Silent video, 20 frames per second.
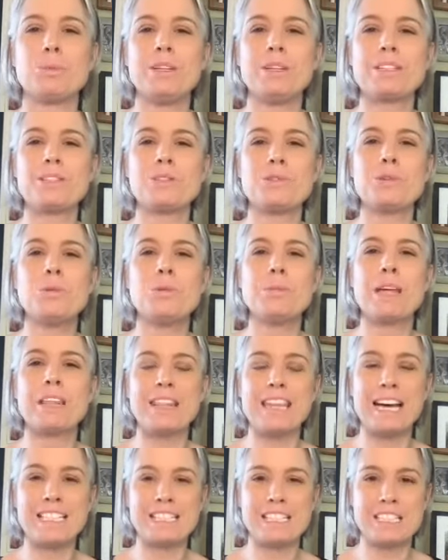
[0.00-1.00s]
We assume
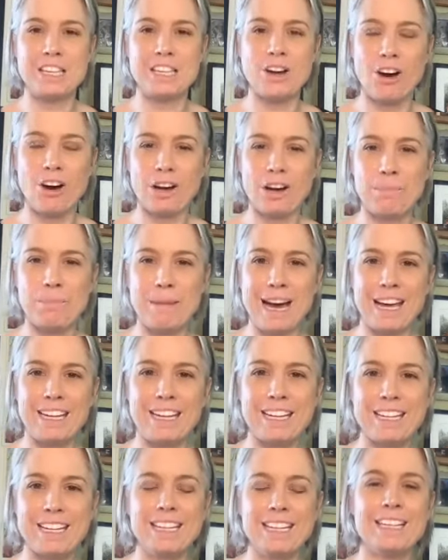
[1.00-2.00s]
that that's the
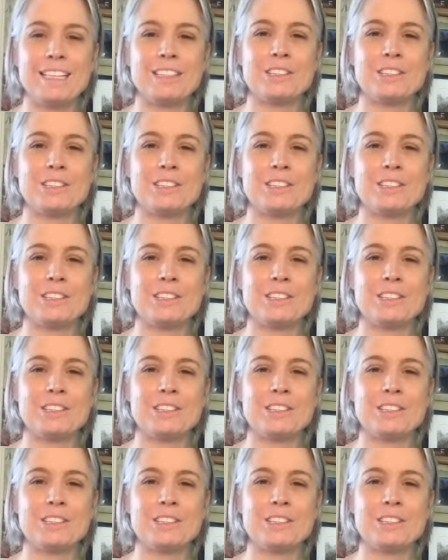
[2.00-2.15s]
automatic.